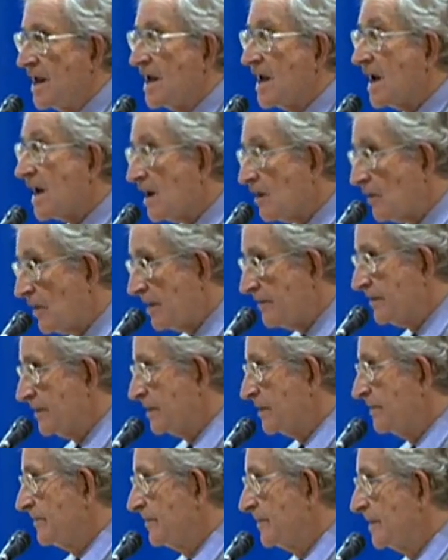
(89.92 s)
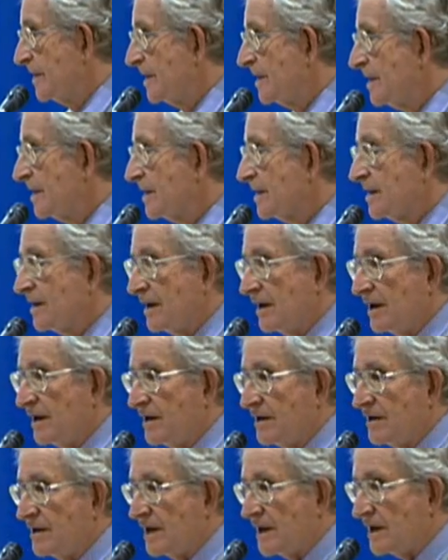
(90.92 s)
However,
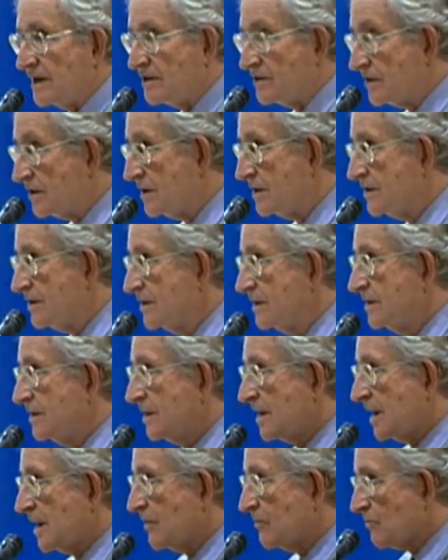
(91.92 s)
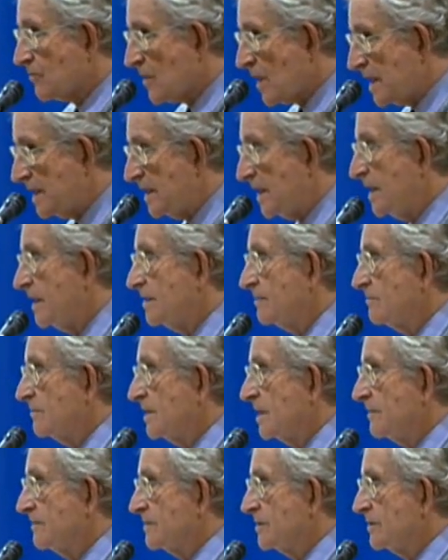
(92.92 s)
they insisted that I write out
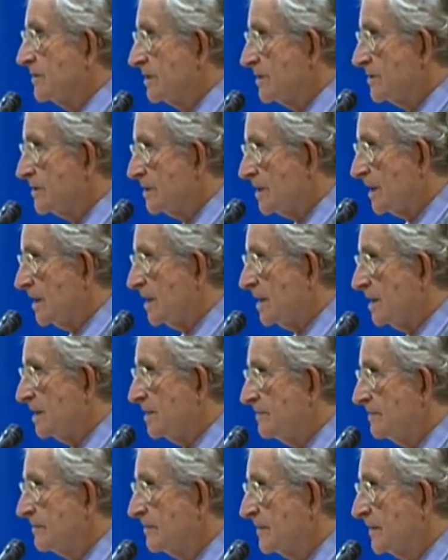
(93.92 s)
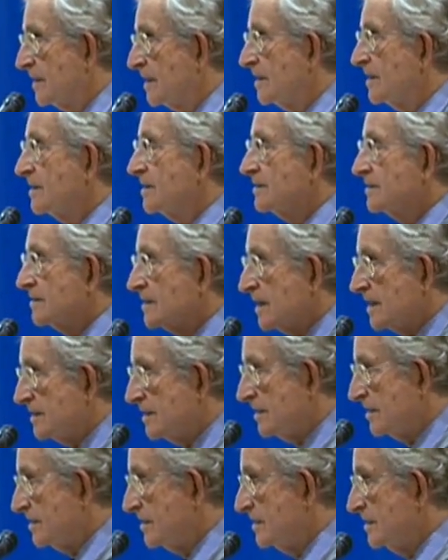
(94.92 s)
what I was going to say,
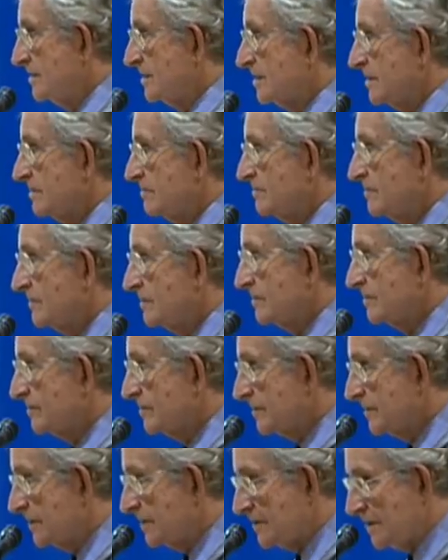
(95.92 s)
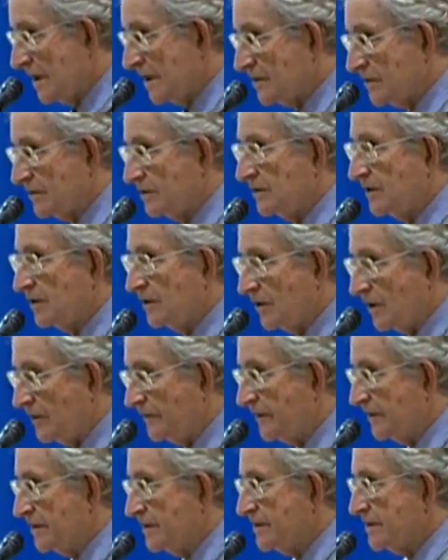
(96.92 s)
send it to the central
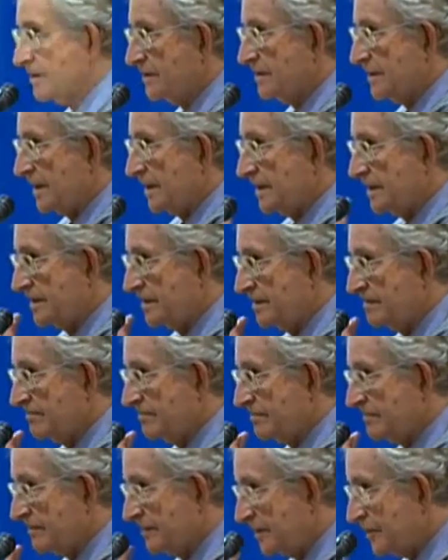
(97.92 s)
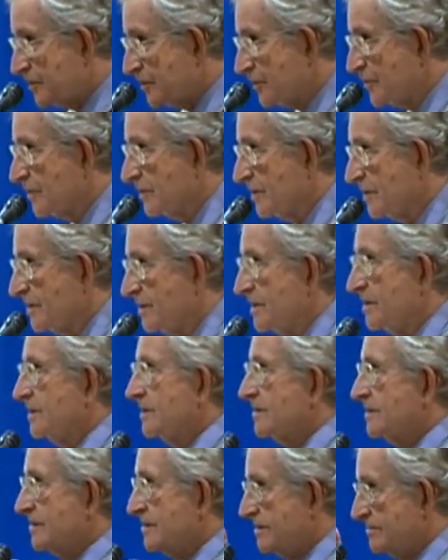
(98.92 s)
office so they could ensure that
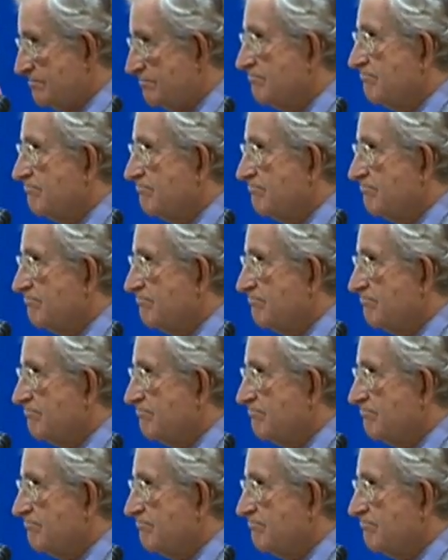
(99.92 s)
it's,